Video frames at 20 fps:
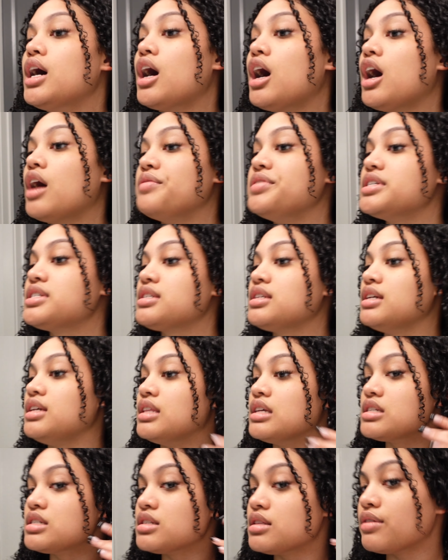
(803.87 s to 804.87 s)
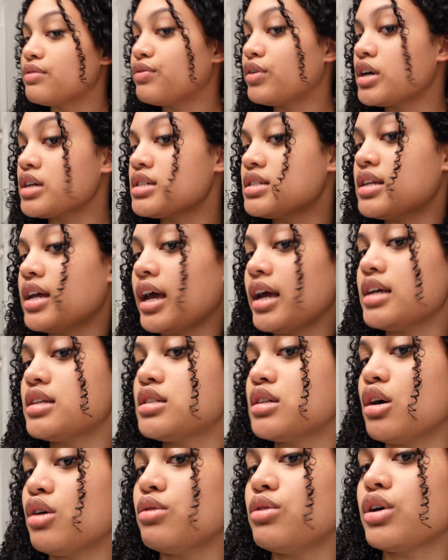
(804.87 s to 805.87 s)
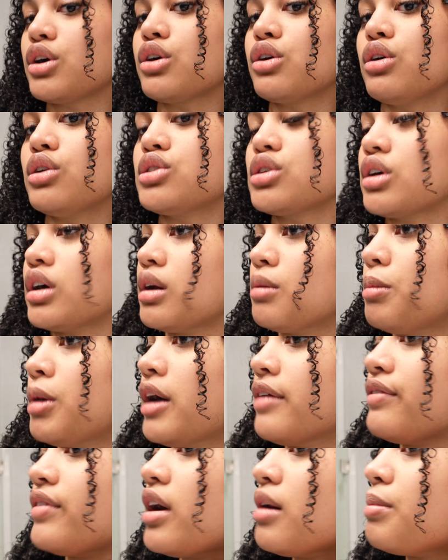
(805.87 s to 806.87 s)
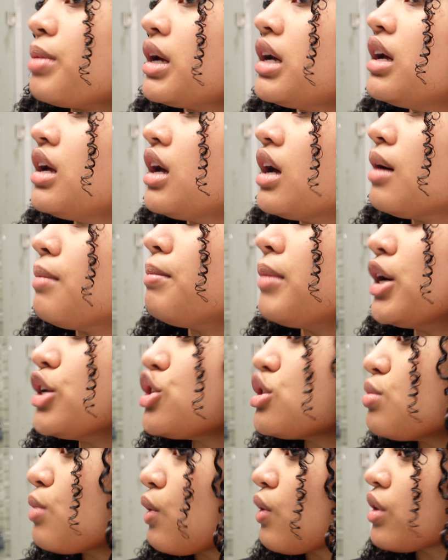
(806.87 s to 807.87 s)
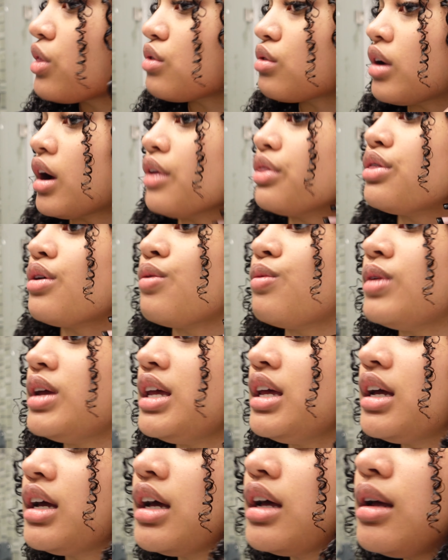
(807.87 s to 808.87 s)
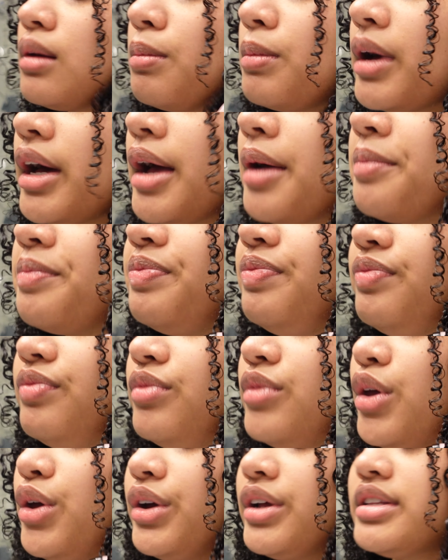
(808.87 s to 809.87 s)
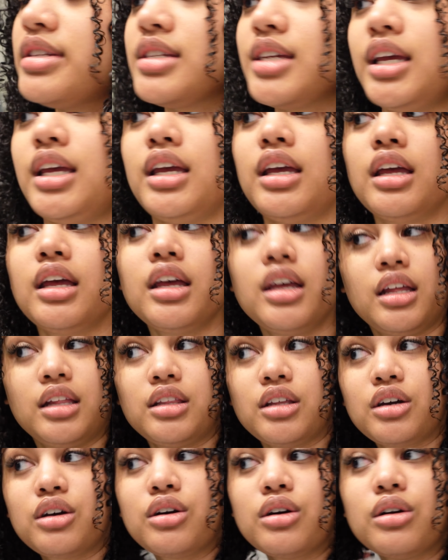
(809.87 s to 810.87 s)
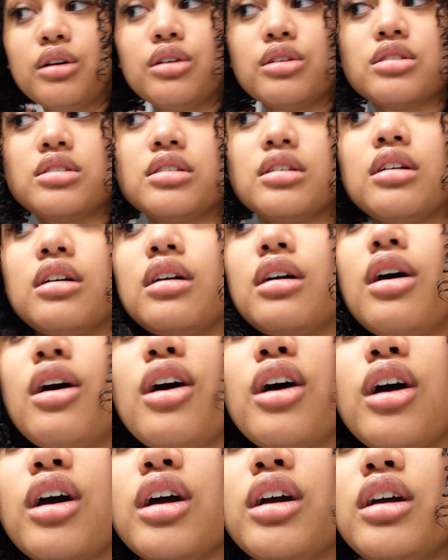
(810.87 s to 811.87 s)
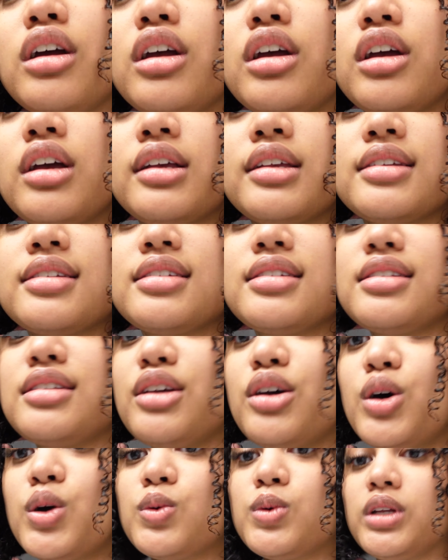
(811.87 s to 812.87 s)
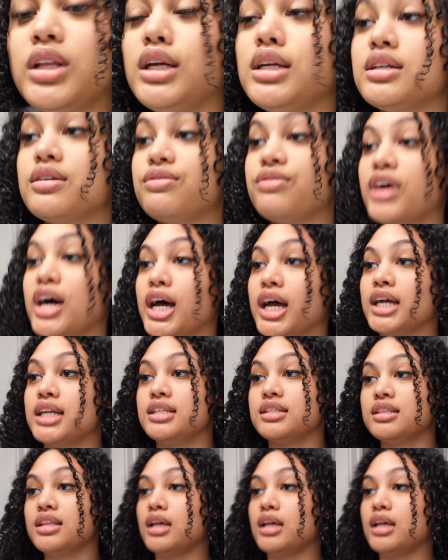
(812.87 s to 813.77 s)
Obviously this is the first day, so the curls are going to puff up much more throughout the week, but you can see the curls are still really defined.